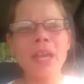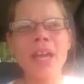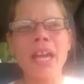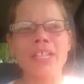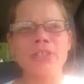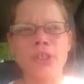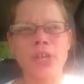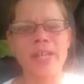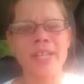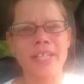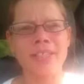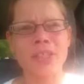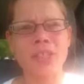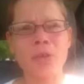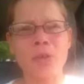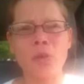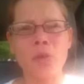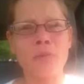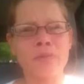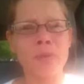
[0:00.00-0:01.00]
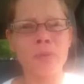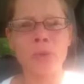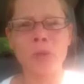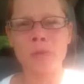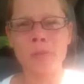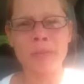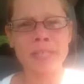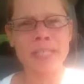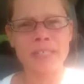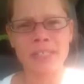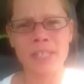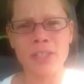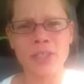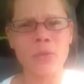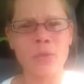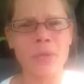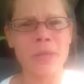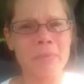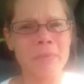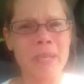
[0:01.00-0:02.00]
I try not to go overboard because I
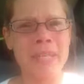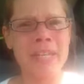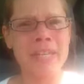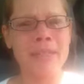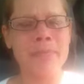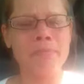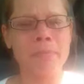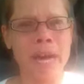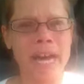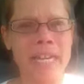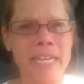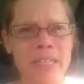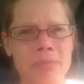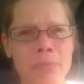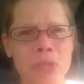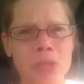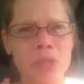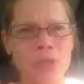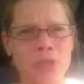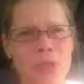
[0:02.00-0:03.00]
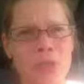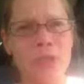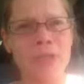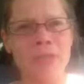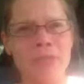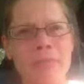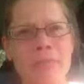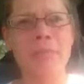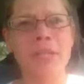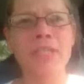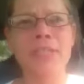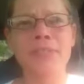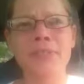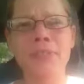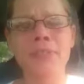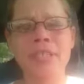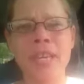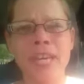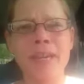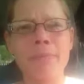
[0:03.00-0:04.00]
don't want to be a bodybuilder
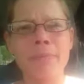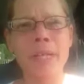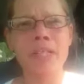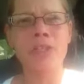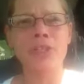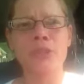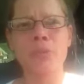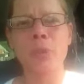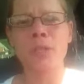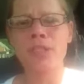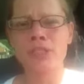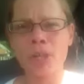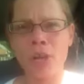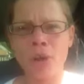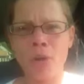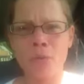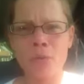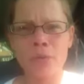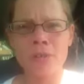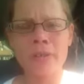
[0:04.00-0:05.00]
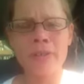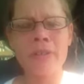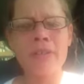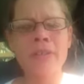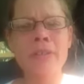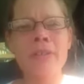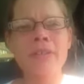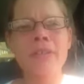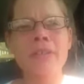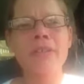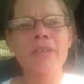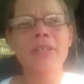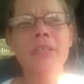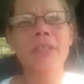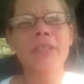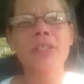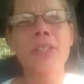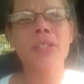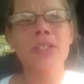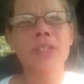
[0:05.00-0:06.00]
muscle type. I just want tone.
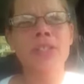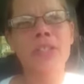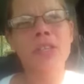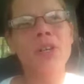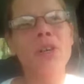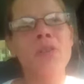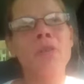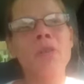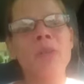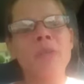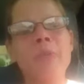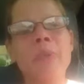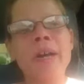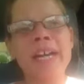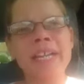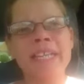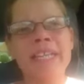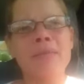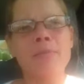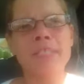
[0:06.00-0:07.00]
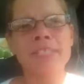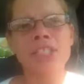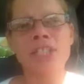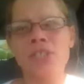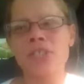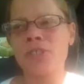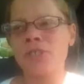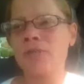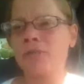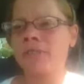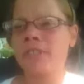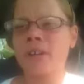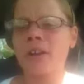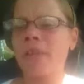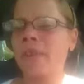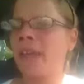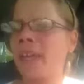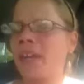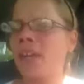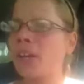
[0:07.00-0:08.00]
So the body image issues are
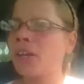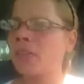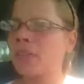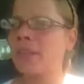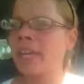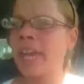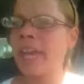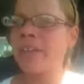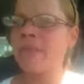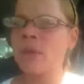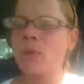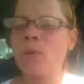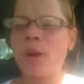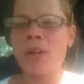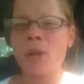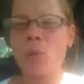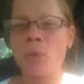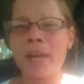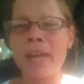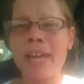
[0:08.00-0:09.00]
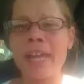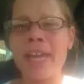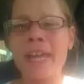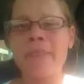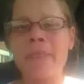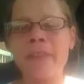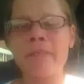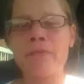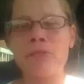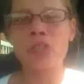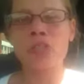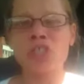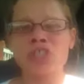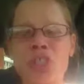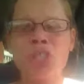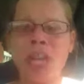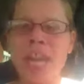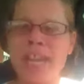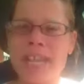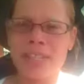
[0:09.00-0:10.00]
there. They haven't went away. They've just
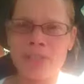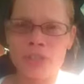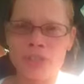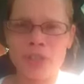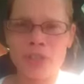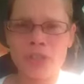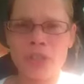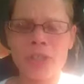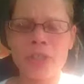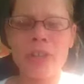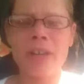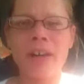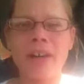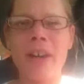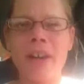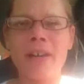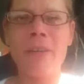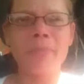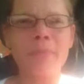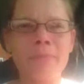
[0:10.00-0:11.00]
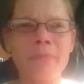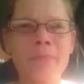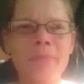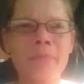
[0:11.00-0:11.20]
changed. Um,